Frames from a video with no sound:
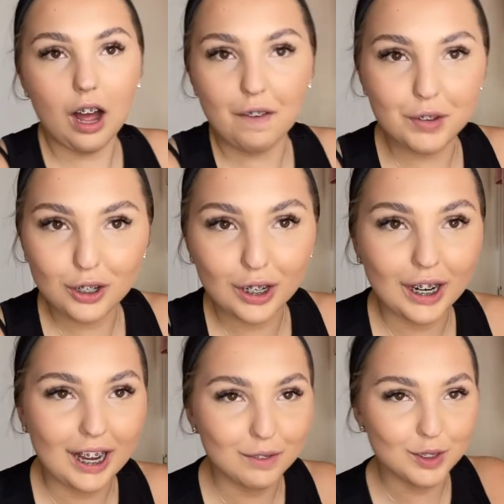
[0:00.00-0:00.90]
I feel like
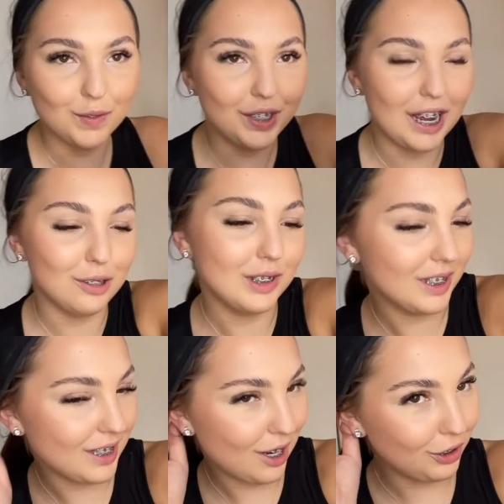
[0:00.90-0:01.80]
I have something else
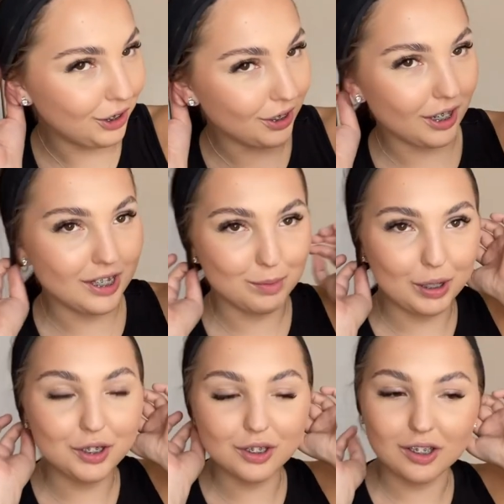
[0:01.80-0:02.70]
to tell you guys, but
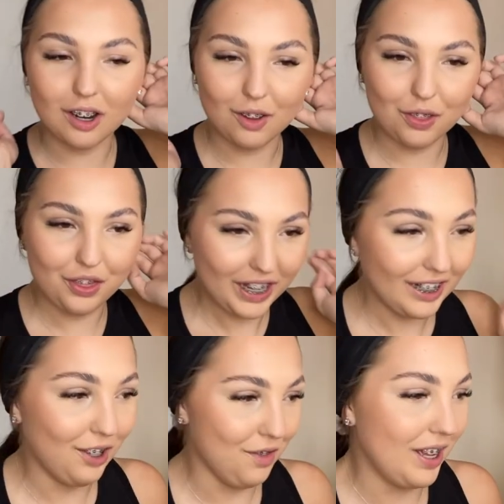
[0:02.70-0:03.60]
I just can't
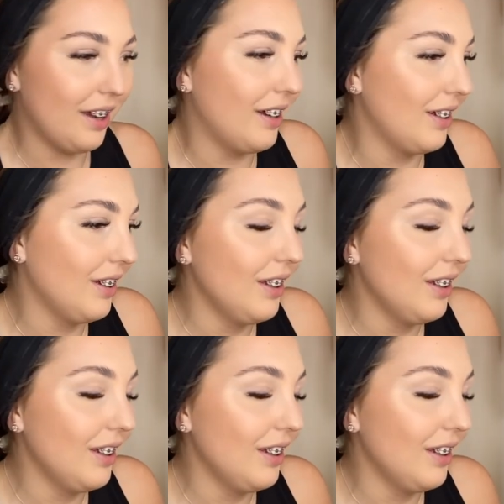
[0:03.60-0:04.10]
think of it.